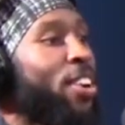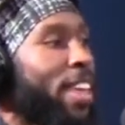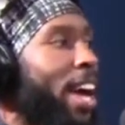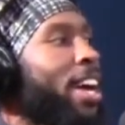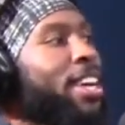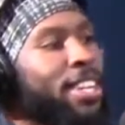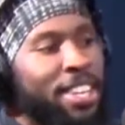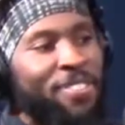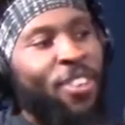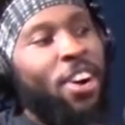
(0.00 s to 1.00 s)
that
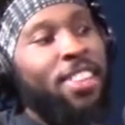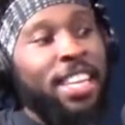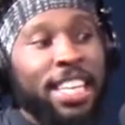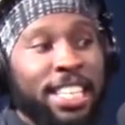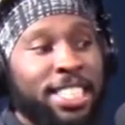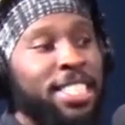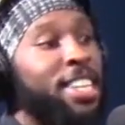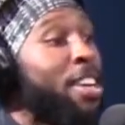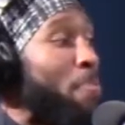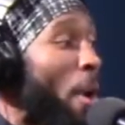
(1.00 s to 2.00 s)
more on the east
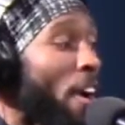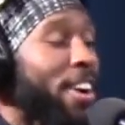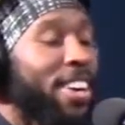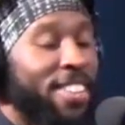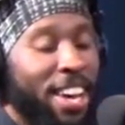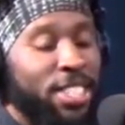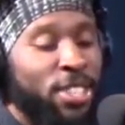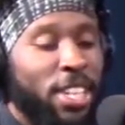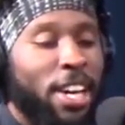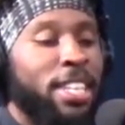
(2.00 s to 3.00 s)
part of the
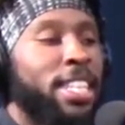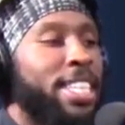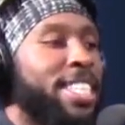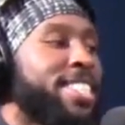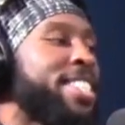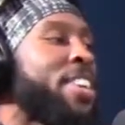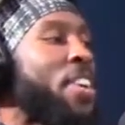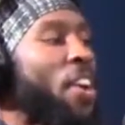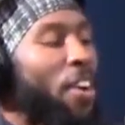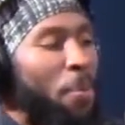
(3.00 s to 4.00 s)
Osceola County is
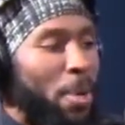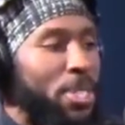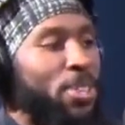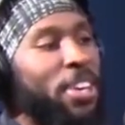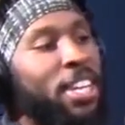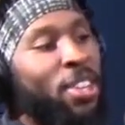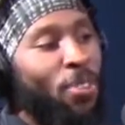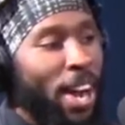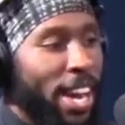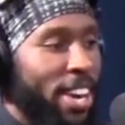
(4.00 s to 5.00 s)
majority of the
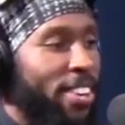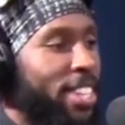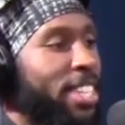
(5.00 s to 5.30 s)
white area.